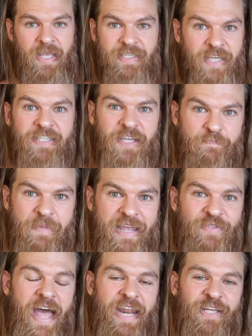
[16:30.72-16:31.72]
it doesn't
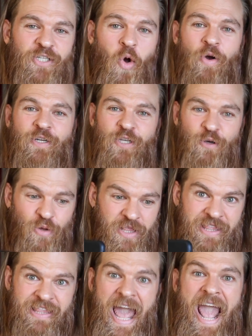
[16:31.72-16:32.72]
mean that it's going to
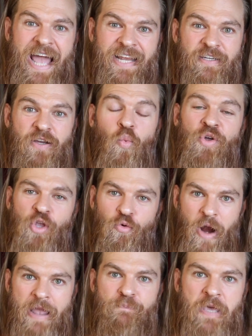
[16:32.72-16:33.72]
land with the
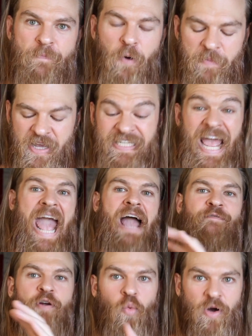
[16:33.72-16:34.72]
right people because
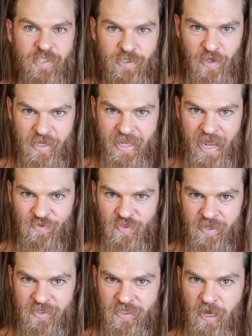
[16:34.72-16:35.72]
everyone's looking at
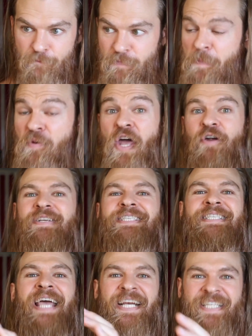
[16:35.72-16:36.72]
this. People that are
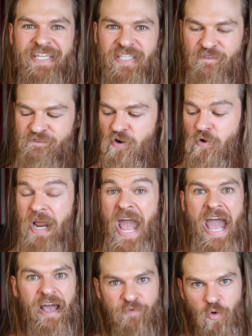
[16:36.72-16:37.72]
addicted to food,
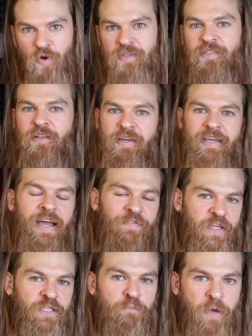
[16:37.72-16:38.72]
everyone's looking at
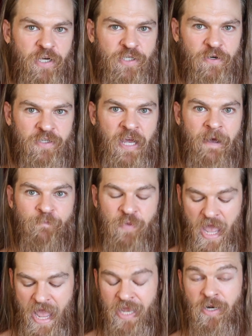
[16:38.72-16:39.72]
these pictures
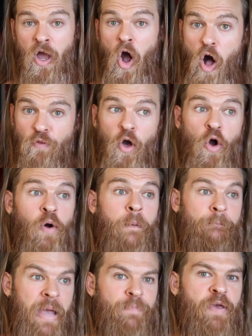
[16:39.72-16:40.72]
and although
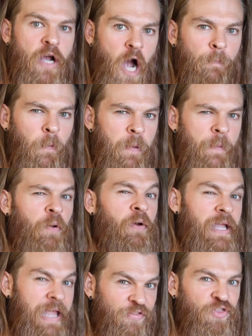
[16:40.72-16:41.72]
maybe a couple people
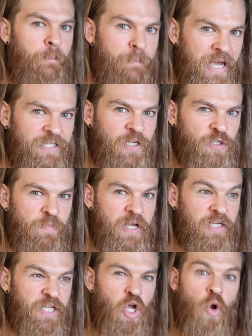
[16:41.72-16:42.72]
get the message
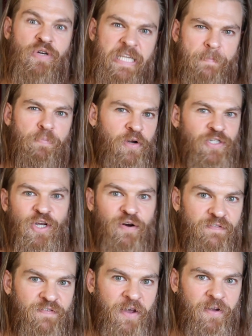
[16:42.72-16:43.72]
because they go deeper into your
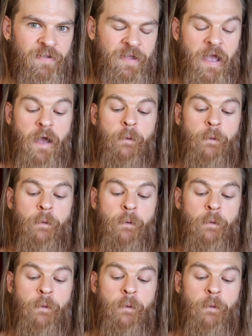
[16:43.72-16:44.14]
funnel,